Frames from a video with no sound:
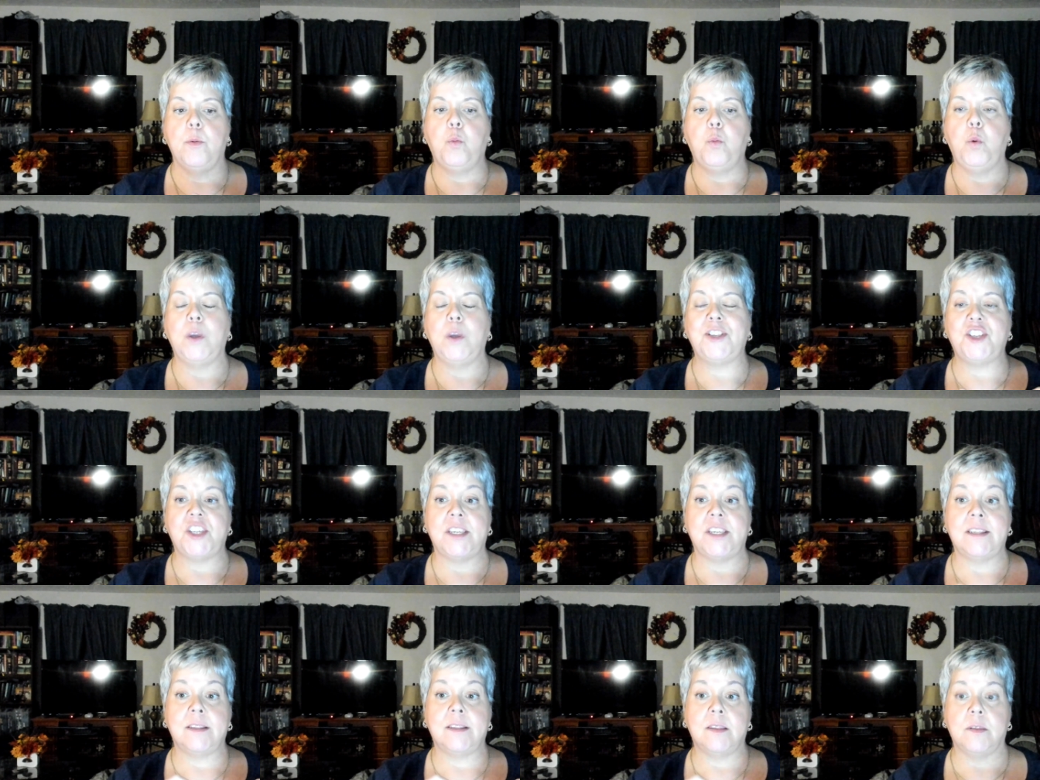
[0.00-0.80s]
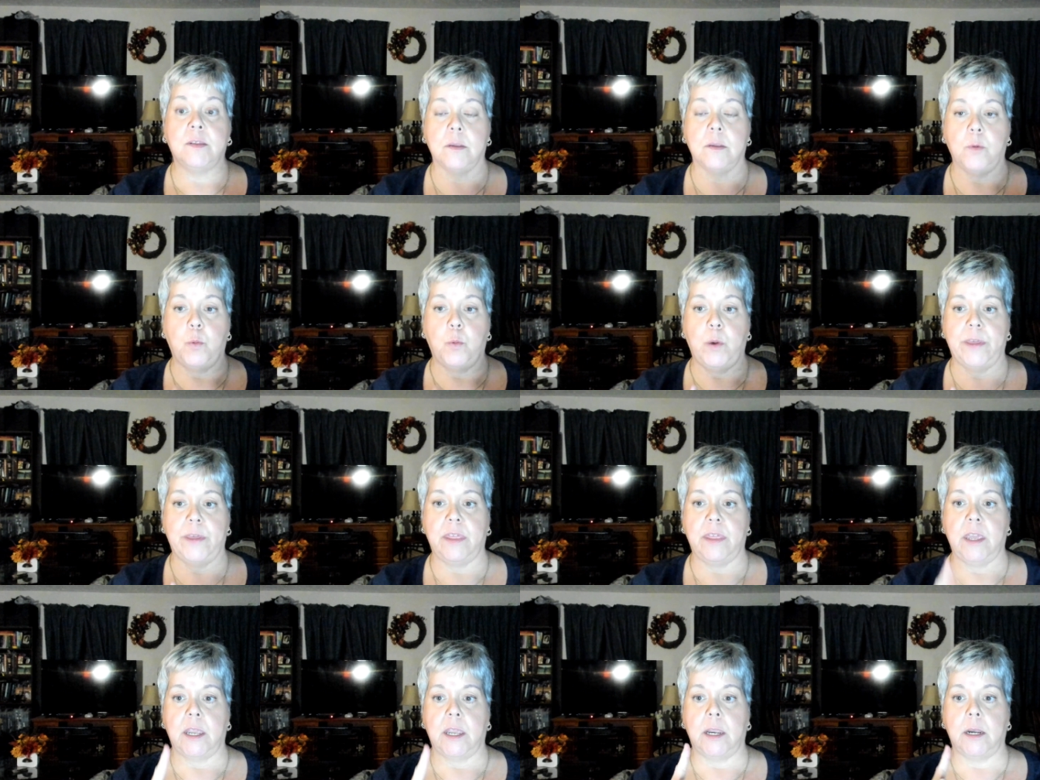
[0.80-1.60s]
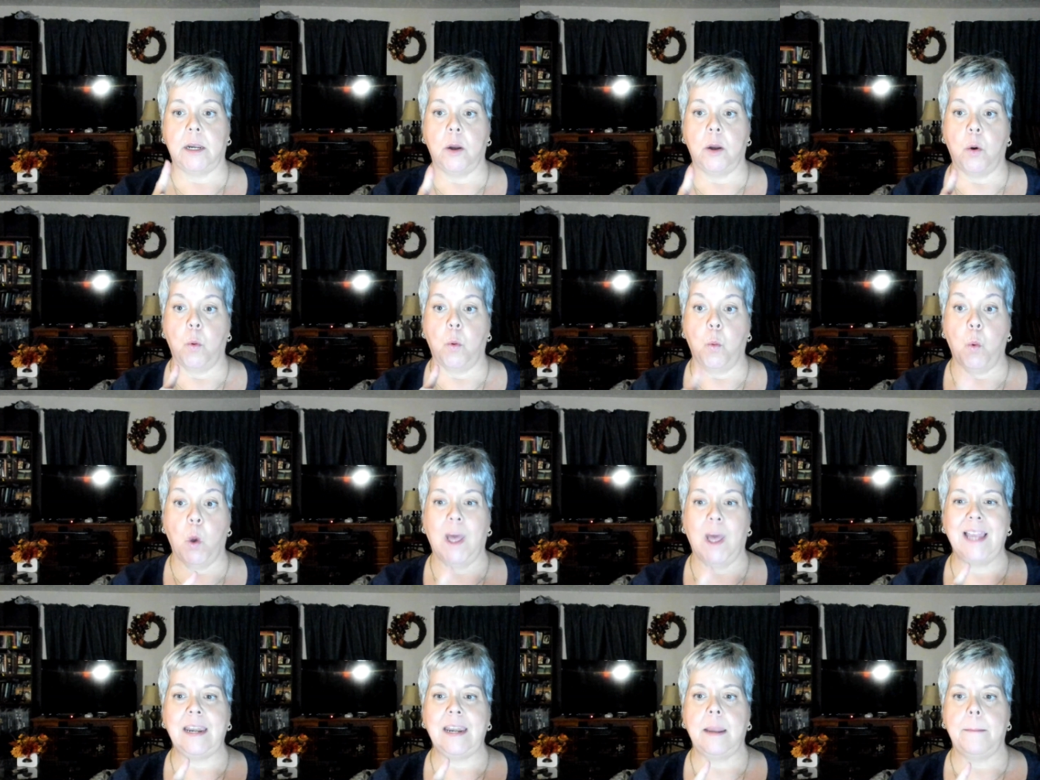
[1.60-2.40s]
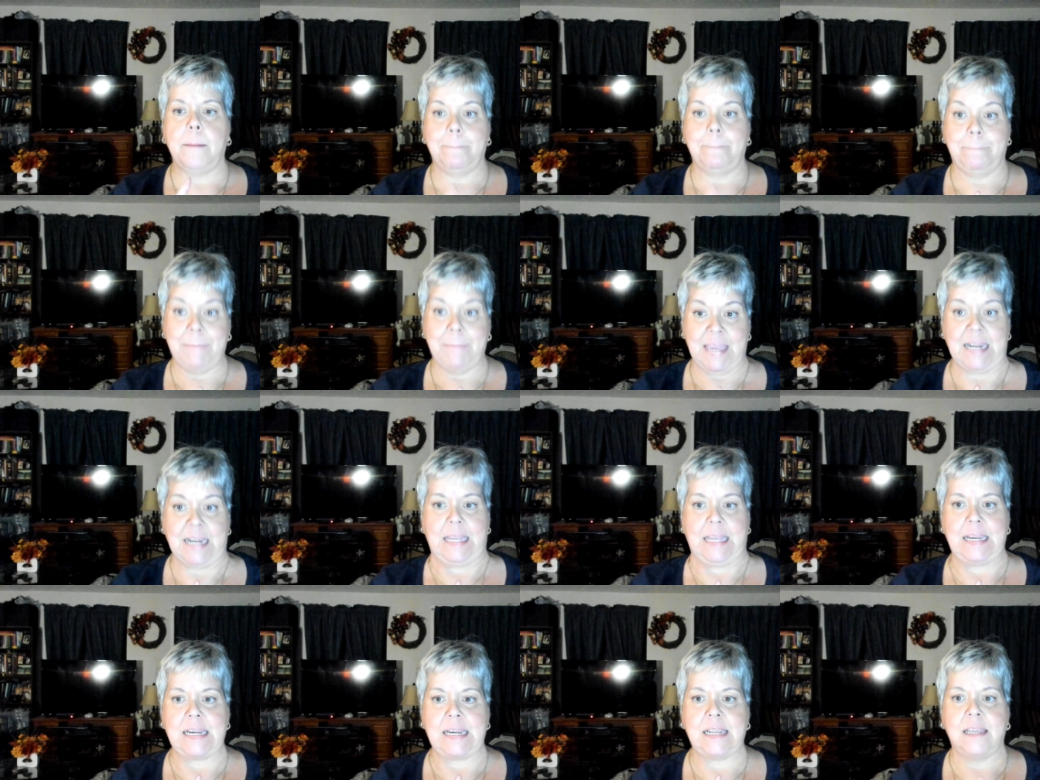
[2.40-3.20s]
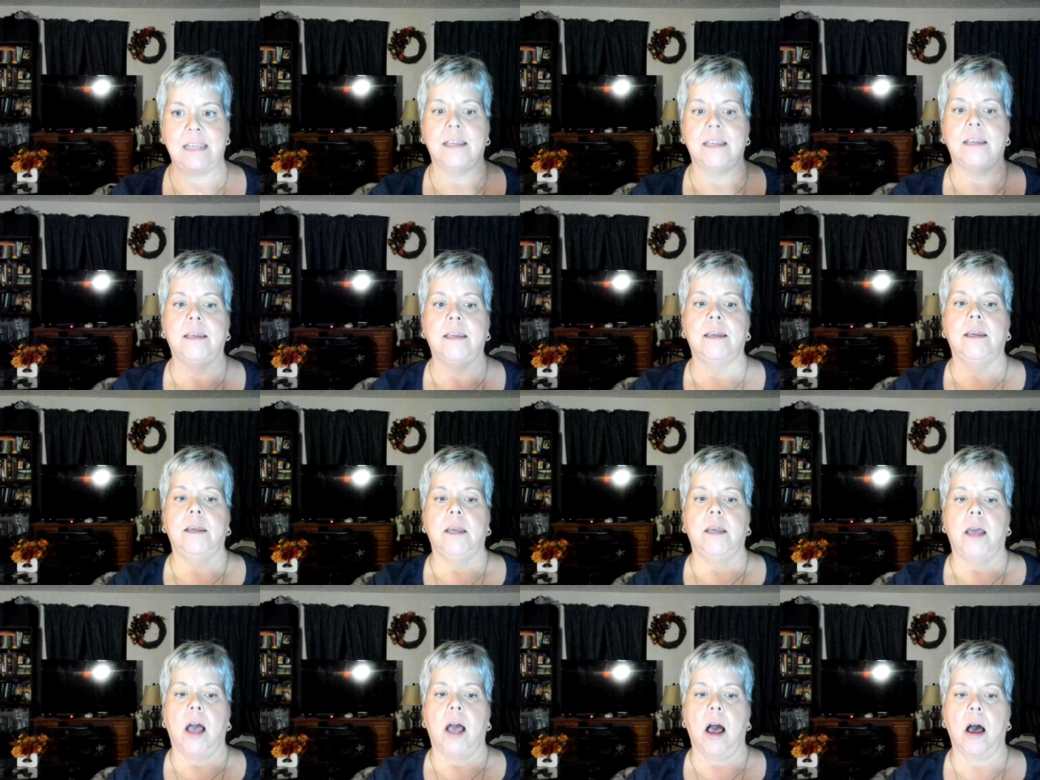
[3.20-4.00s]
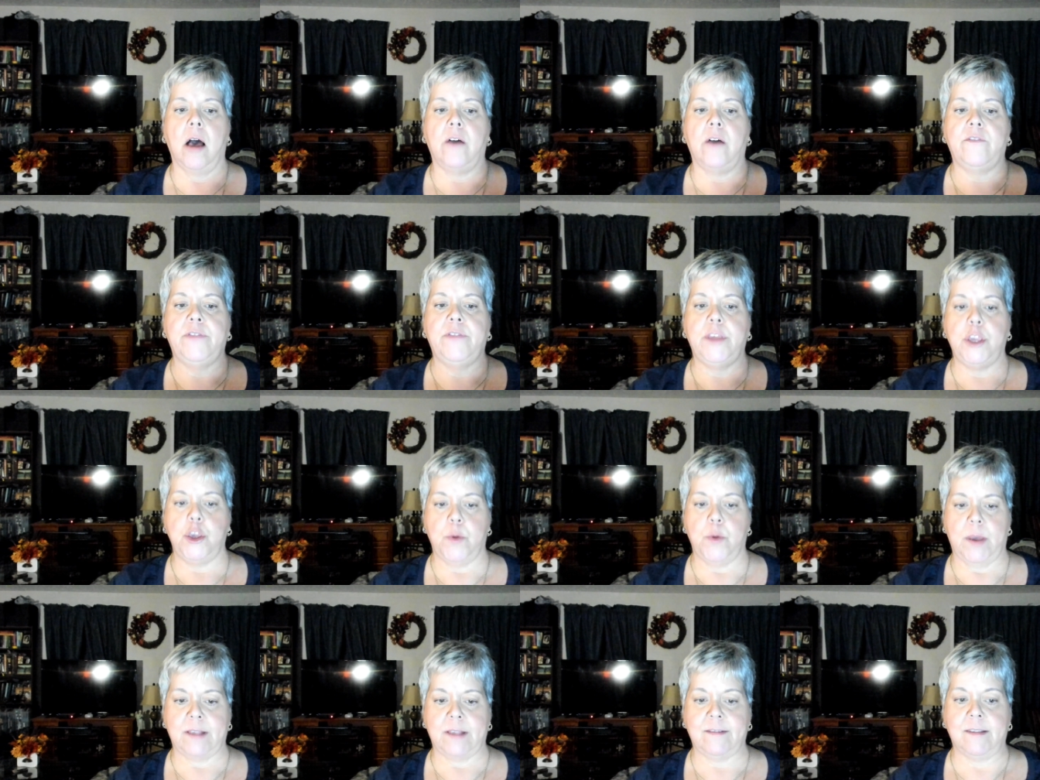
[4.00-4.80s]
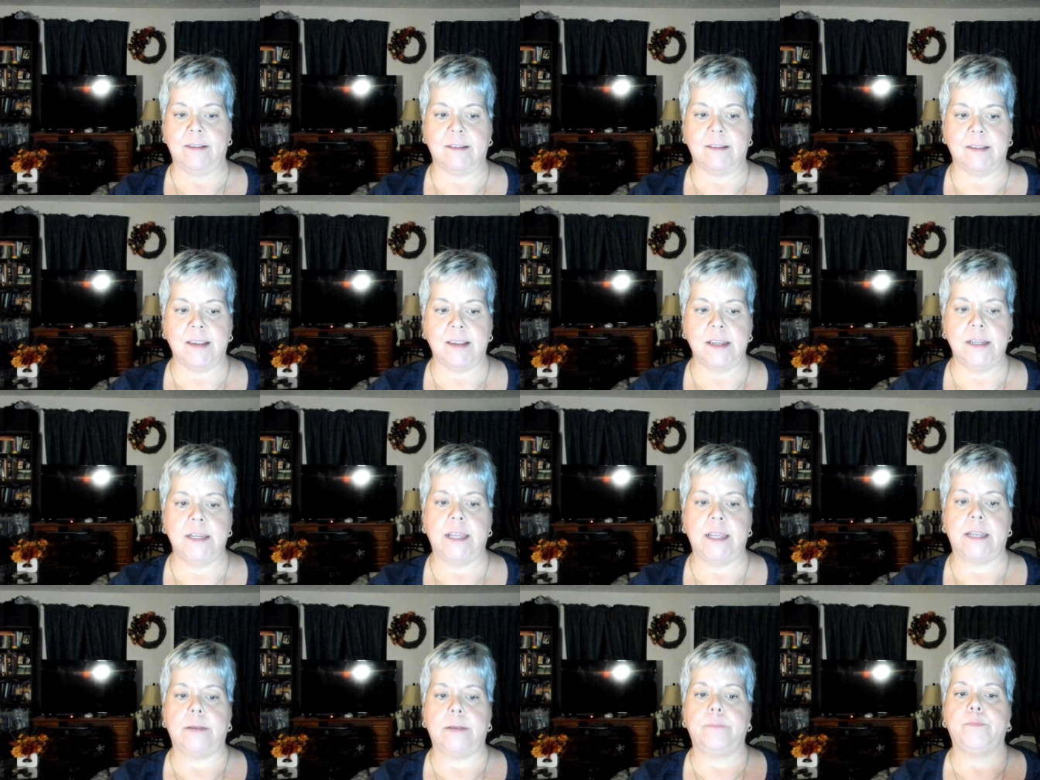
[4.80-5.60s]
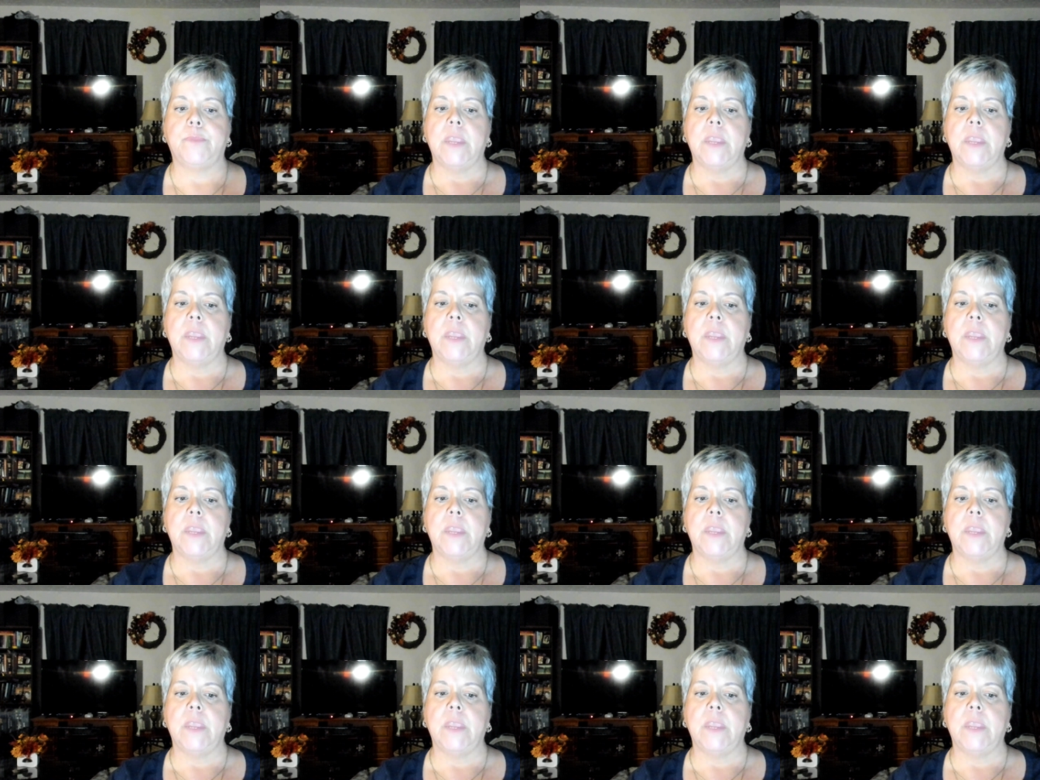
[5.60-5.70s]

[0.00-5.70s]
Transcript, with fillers: which is within one minute of the U.S. ascendant.